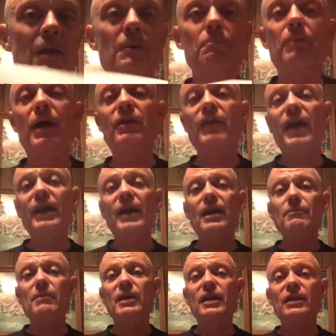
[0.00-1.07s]
By that I
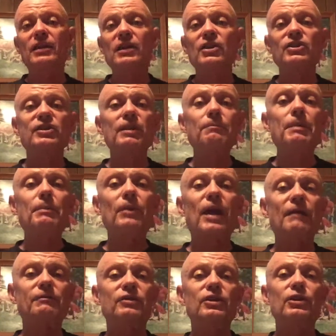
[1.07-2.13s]
mean, some people
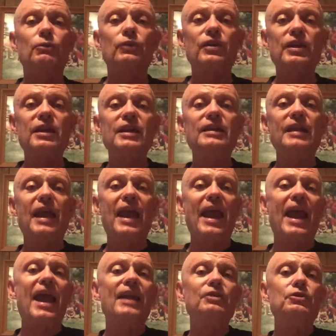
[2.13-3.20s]
have to deal with heat
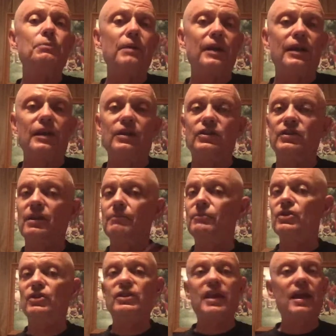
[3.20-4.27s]
and humidity. Some
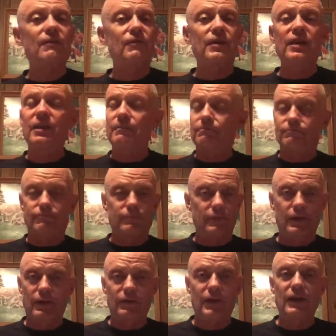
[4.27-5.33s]
just have heat,
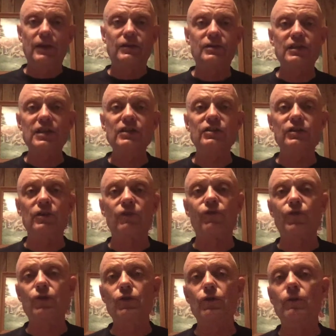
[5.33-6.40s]
then it's easier for
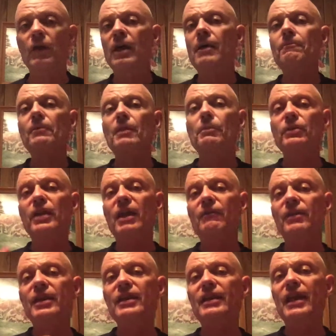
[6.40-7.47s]
you. But when you have
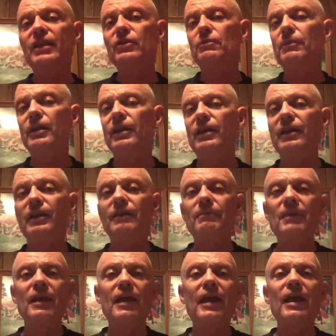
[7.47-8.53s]
heat and humidity,
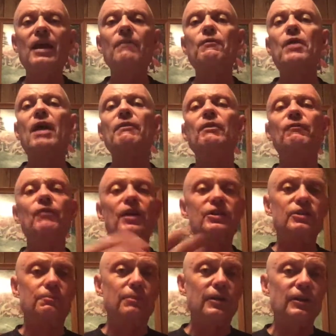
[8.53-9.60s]
if you have the
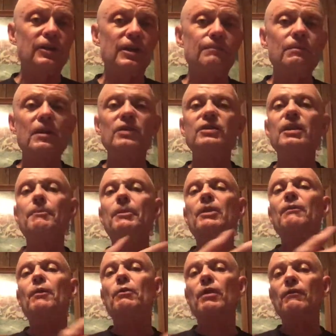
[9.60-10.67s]
flexibility, typically
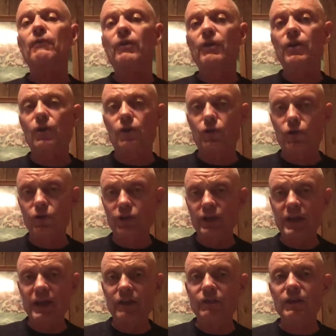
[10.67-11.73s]
if you run very
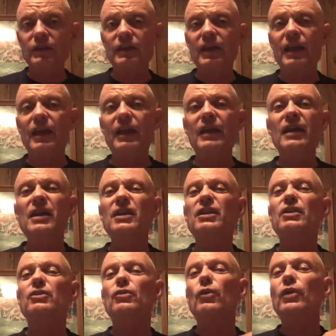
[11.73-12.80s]
early in the day,
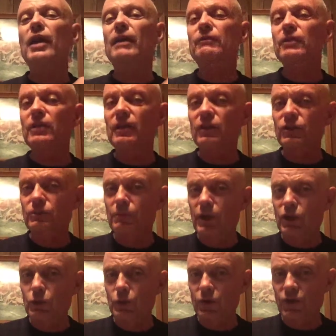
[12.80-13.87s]
you don't have to deal as
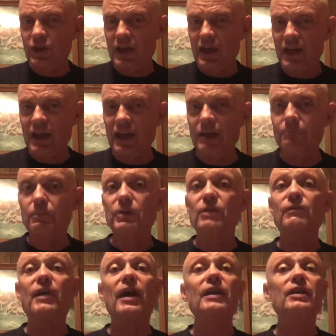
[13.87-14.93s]
much with the heat, but you've
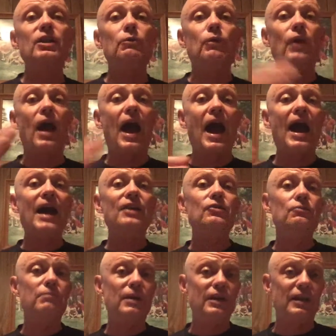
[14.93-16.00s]
got to deal with high
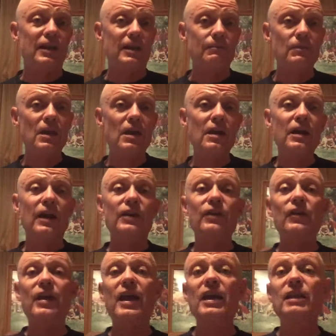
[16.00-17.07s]
humidity. On the
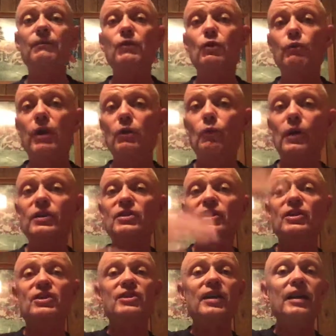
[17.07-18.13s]
other hand, if you run once the
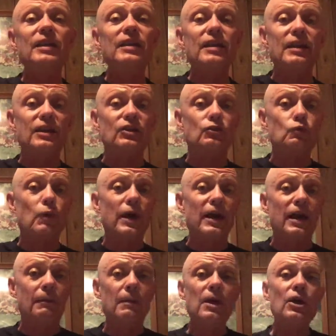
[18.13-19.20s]
sun is way
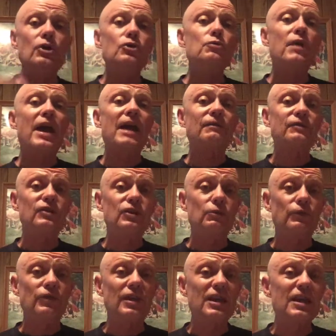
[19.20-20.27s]
up, you have to deal
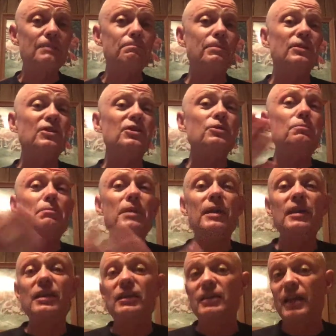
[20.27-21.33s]
with heat, but the
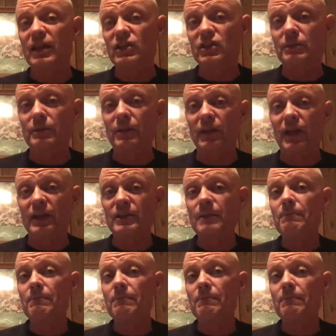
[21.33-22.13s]
humidity tends to be less.